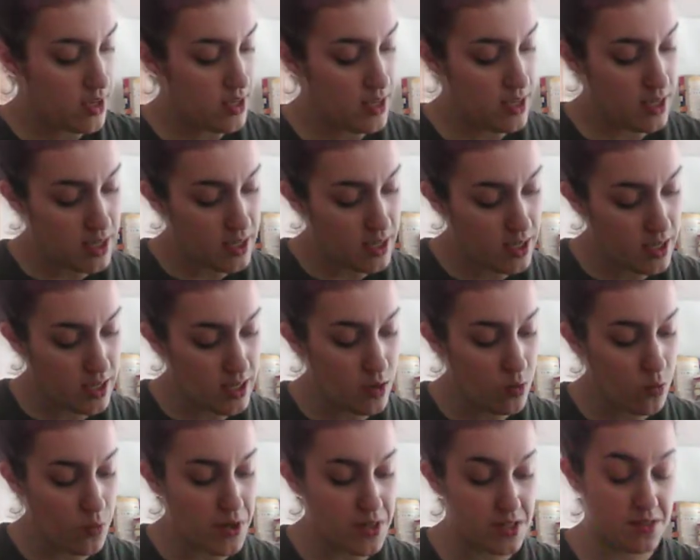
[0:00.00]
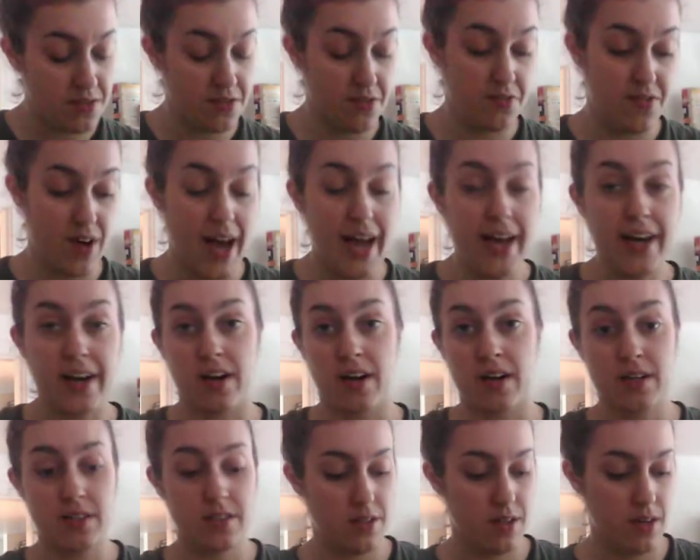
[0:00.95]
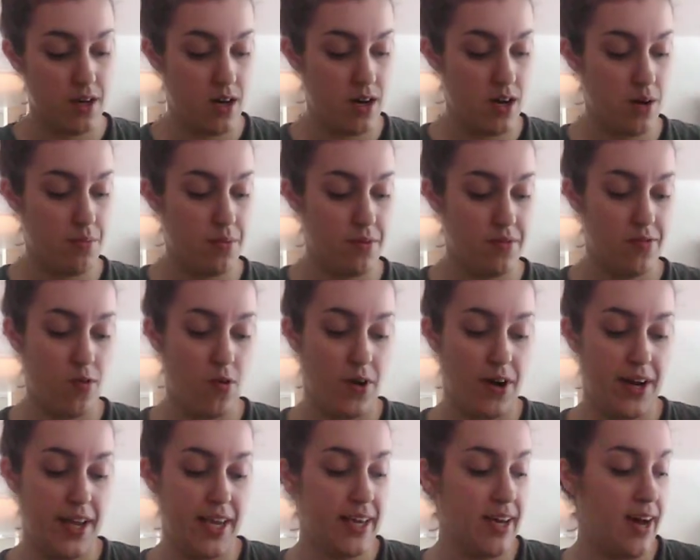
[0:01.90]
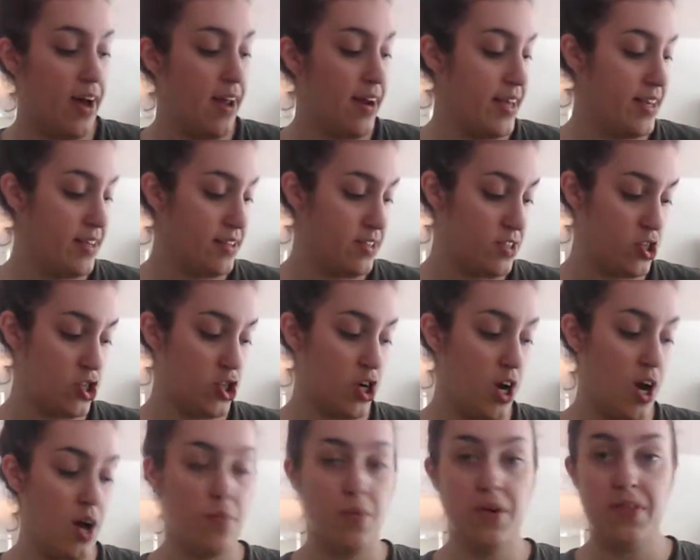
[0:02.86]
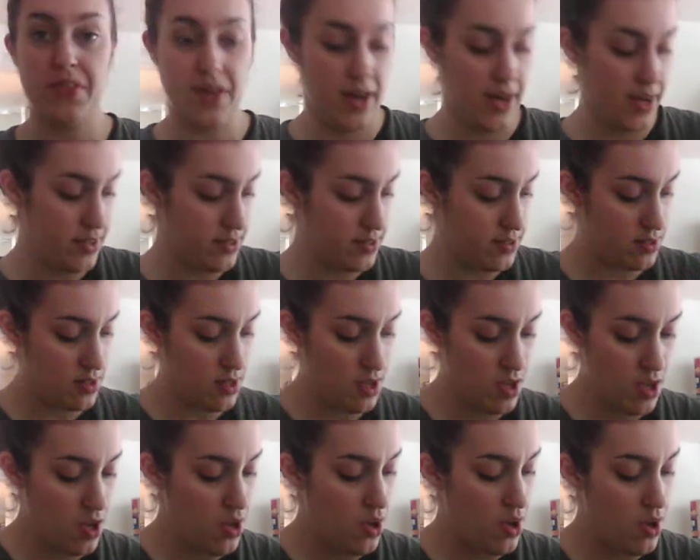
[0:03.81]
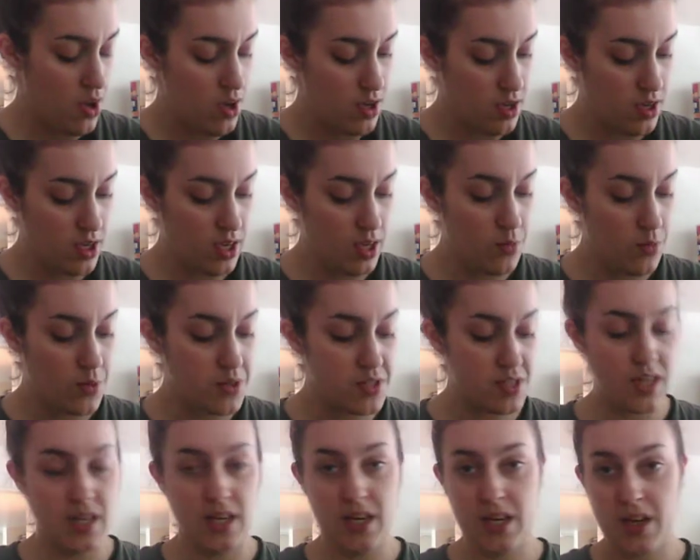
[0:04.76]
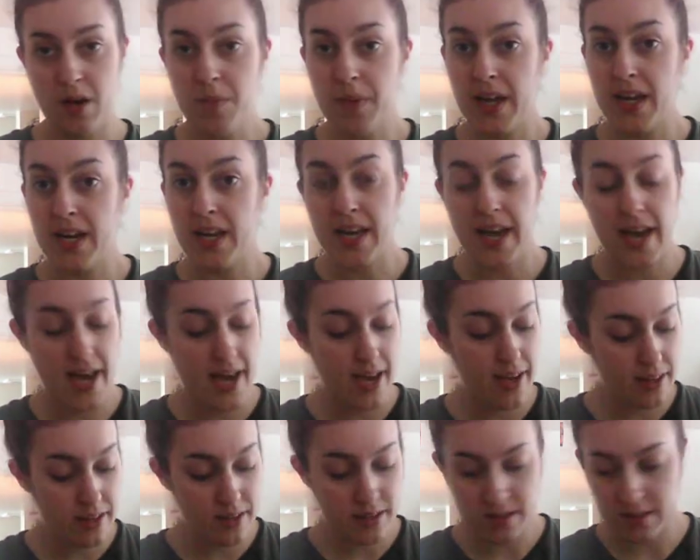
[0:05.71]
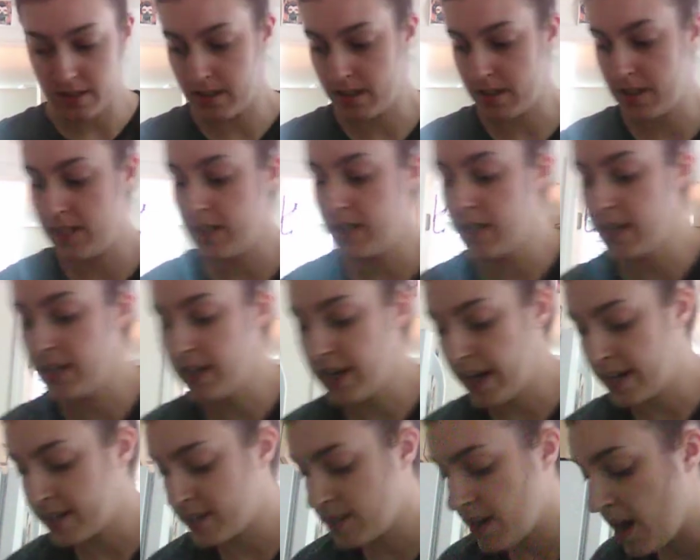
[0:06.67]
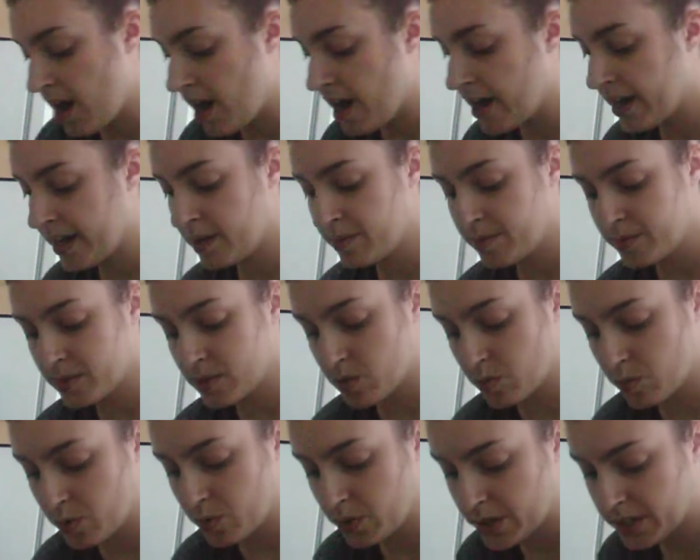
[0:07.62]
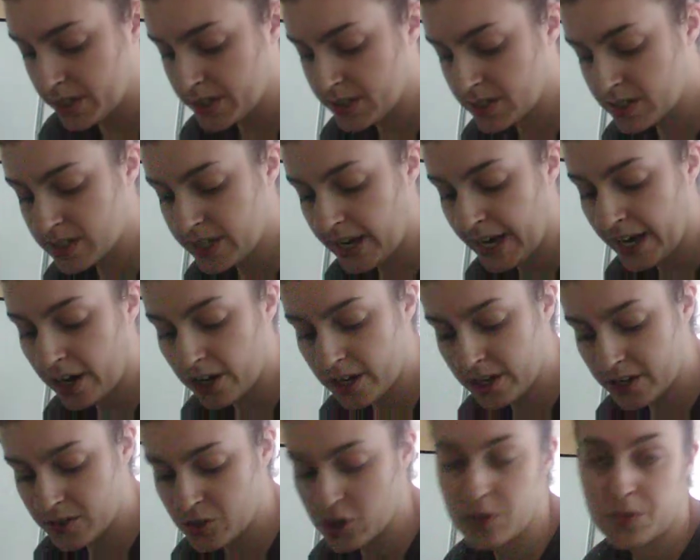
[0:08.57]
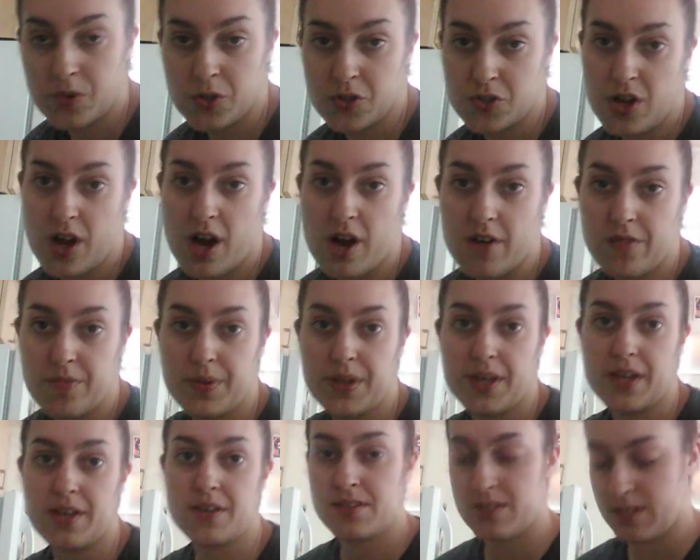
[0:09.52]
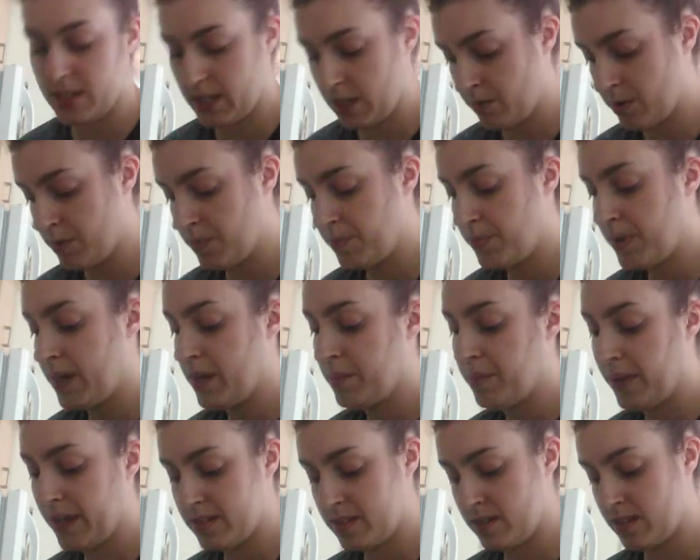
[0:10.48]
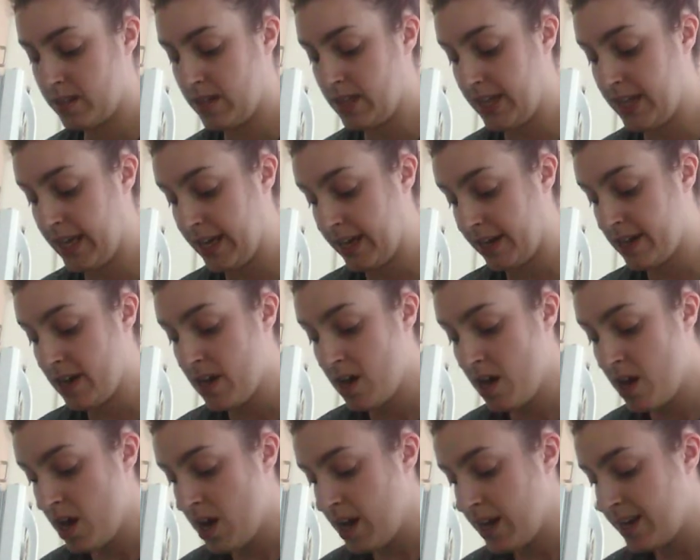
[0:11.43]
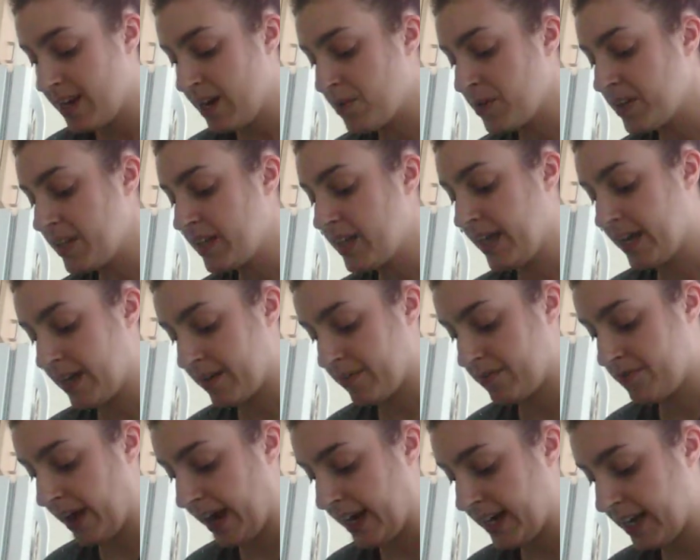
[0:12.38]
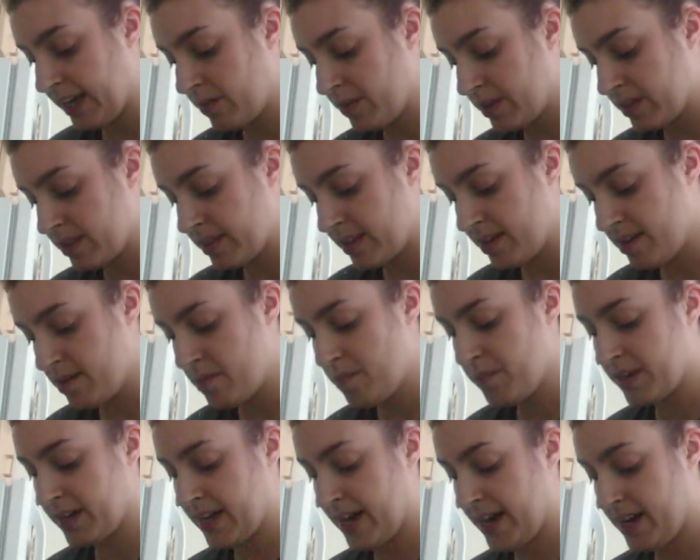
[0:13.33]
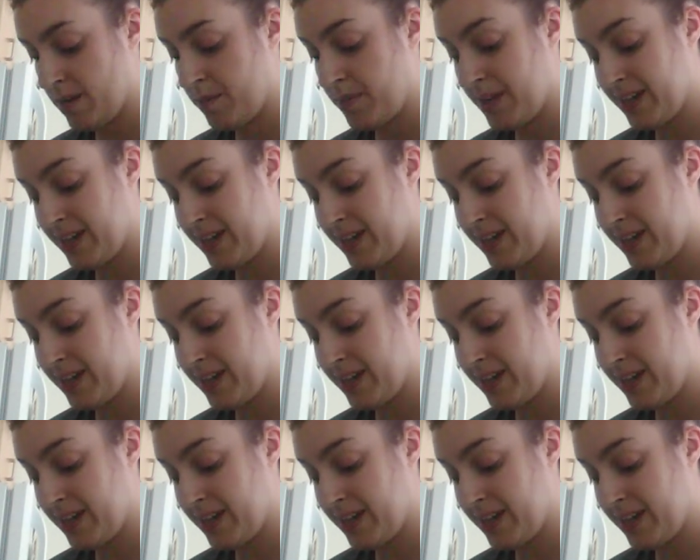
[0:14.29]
He was fired before he got his job with us. He was an egomaniac. He, at times, would scare customers off because he would be basically like, not really like fighting with them, but kind of